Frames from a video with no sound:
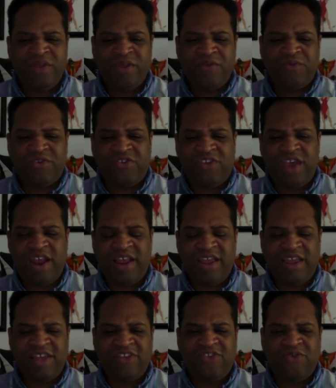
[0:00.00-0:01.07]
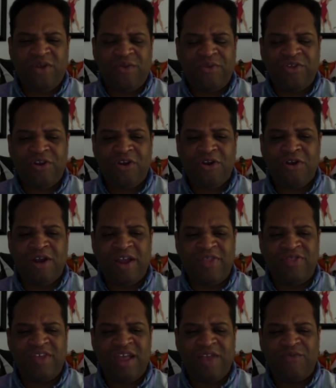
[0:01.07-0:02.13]
was getting into it with her and
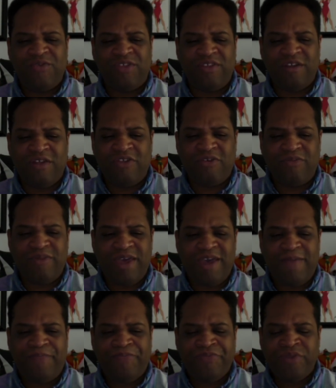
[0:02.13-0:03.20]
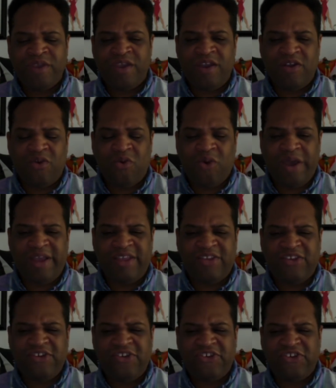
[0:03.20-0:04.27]
then with another man in a white
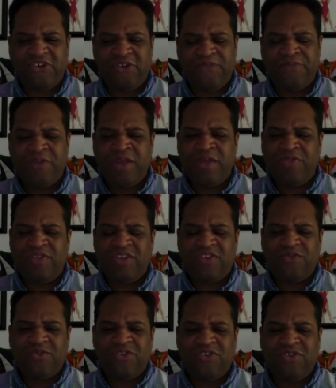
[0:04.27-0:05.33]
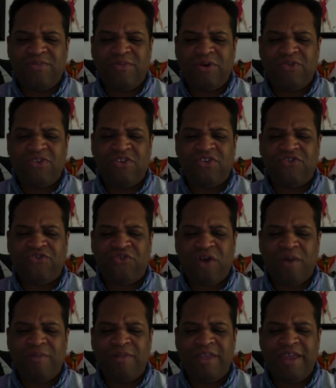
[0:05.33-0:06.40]
t-shirt, this was the most
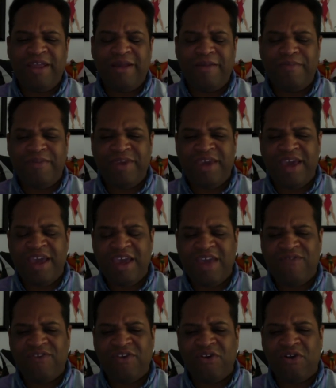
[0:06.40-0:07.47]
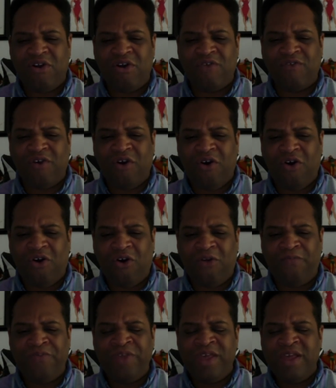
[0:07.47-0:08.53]
troubling behavior of
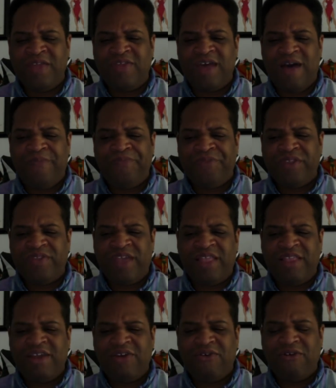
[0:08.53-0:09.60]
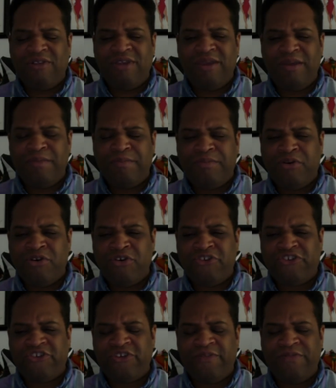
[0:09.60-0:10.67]
all, that they literally
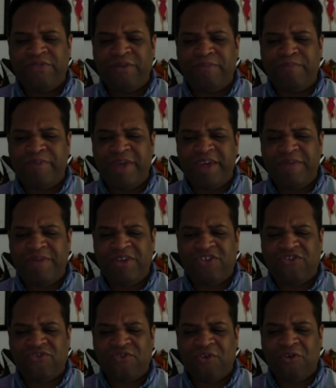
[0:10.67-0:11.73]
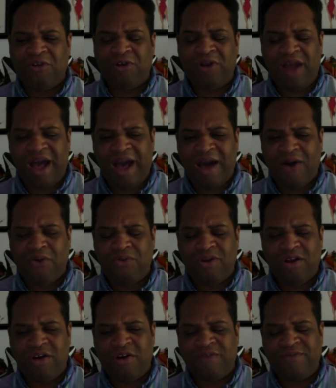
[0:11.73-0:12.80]
pushed the baby stroller out
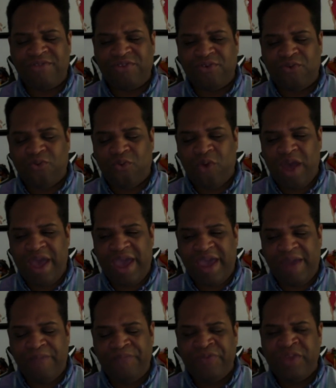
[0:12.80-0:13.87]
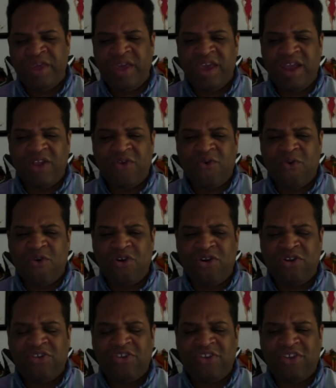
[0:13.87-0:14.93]
of the way in
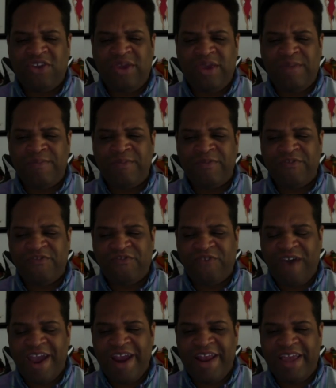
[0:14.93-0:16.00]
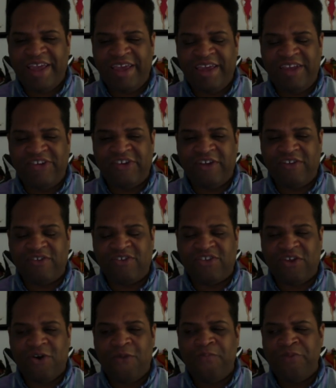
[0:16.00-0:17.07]
order to keep fighting each other.
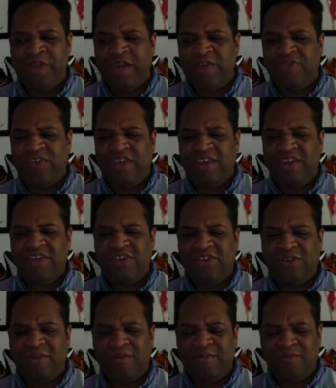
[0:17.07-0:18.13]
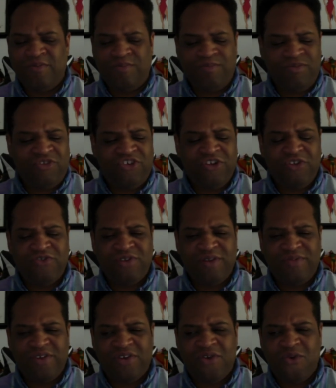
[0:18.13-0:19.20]
So these children
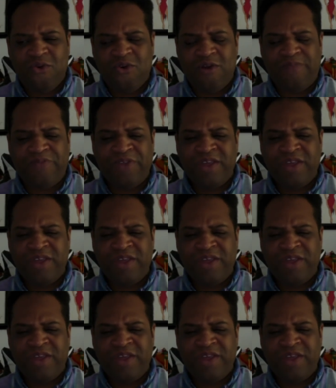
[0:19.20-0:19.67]
of the corn